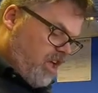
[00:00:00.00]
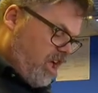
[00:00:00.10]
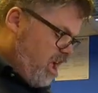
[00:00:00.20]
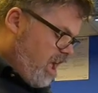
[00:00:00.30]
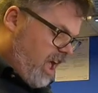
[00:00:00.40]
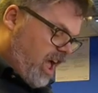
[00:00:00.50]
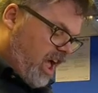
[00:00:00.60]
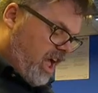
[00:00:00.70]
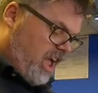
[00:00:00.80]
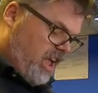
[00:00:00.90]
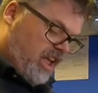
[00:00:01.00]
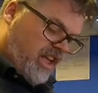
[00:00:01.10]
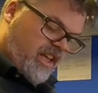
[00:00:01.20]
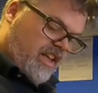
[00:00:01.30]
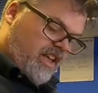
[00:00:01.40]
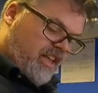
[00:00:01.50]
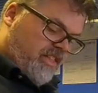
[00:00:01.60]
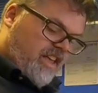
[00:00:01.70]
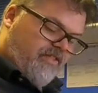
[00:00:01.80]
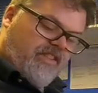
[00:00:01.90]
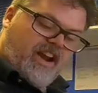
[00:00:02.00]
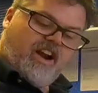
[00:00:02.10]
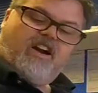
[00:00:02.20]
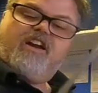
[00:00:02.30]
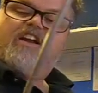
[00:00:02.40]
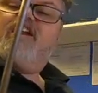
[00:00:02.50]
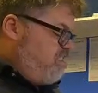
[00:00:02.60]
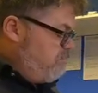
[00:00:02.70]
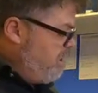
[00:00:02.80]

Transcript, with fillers: Ah, that there is the